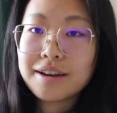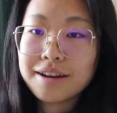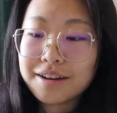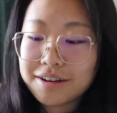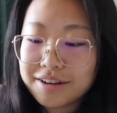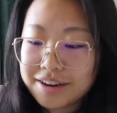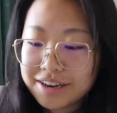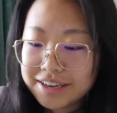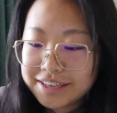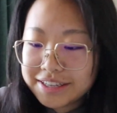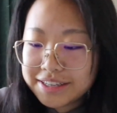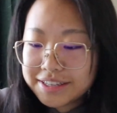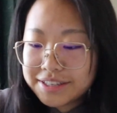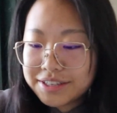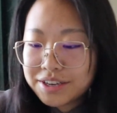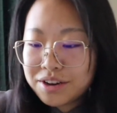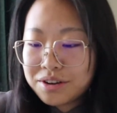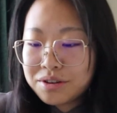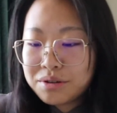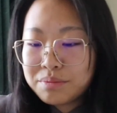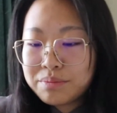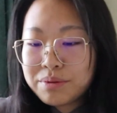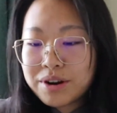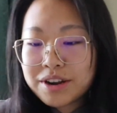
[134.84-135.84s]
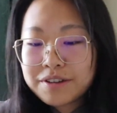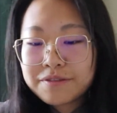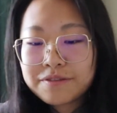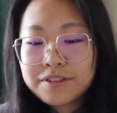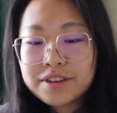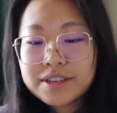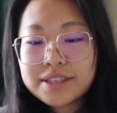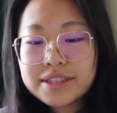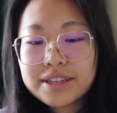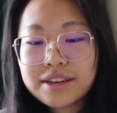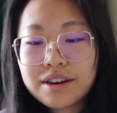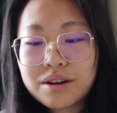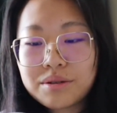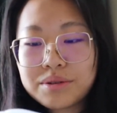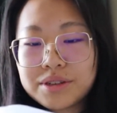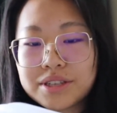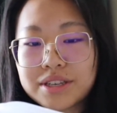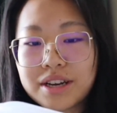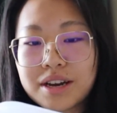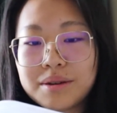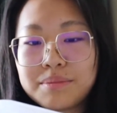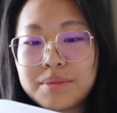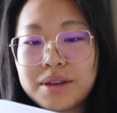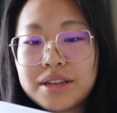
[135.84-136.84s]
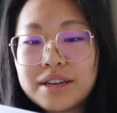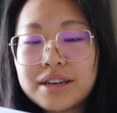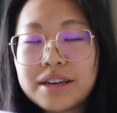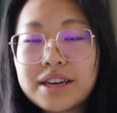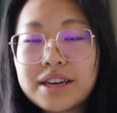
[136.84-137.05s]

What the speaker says: All right, so breakfast, they always come in a